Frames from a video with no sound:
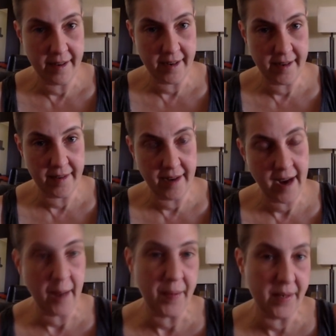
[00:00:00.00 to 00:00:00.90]
that
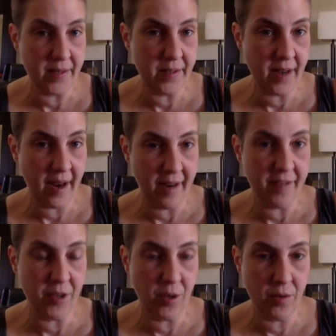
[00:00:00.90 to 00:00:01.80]
happened
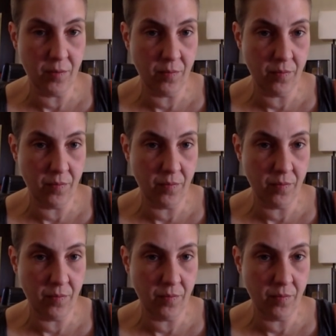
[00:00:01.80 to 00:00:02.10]
after